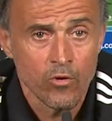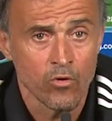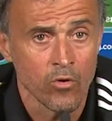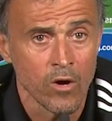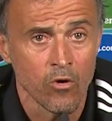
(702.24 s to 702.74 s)

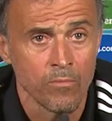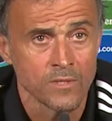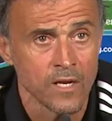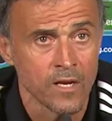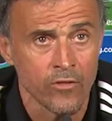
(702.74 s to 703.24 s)
They're very
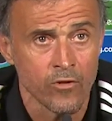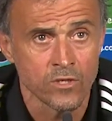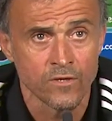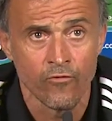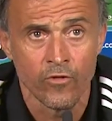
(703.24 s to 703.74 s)

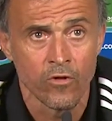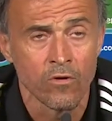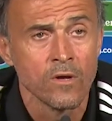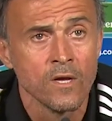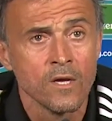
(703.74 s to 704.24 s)
important
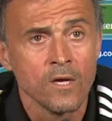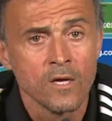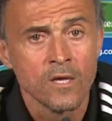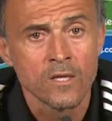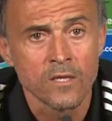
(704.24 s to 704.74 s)
players,
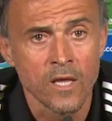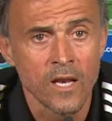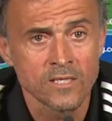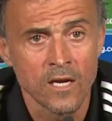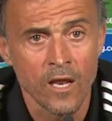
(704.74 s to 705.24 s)
really
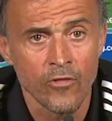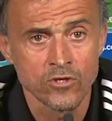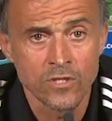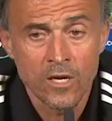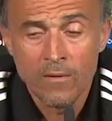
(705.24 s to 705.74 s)

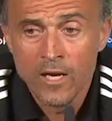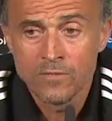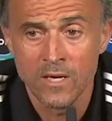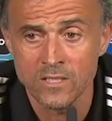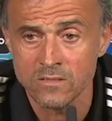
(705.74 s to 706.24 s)
experienced,
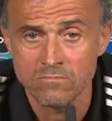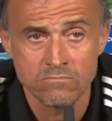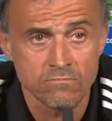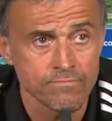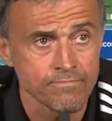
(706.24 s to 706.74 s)
but
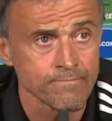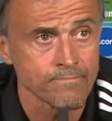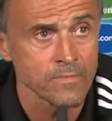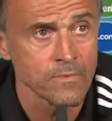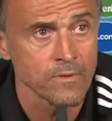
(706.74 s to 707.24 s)
I don't
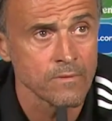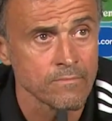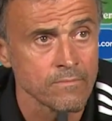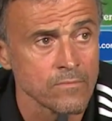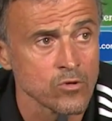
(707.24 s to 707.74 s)
pick my
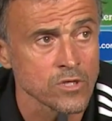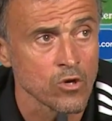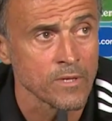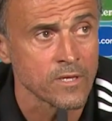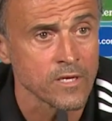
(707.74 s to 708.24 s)
team based
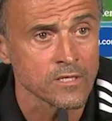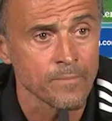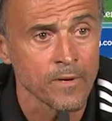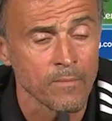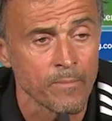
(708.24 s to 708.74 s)
on
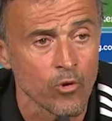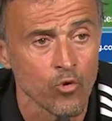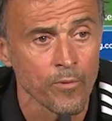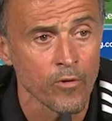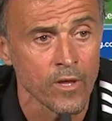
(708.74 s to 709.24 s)

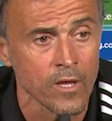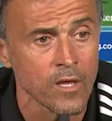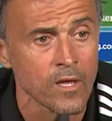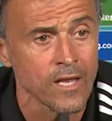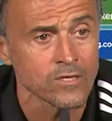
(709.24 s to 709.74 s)
this
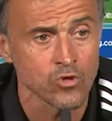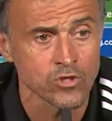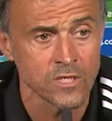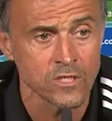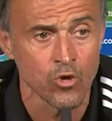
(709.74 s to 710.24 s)
kind of
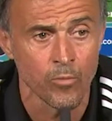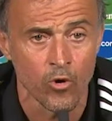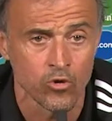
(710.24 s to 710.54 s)
information.